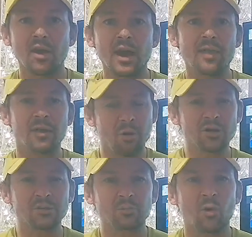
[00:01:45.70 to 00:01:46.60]
Okay, and then
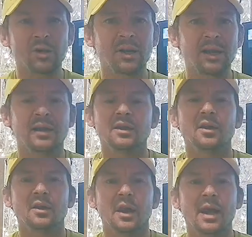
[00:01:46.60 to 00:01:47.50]
most
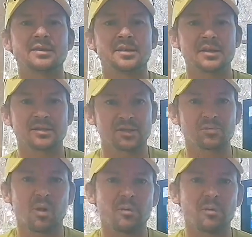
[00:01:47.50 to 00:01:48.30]
importantly, distance.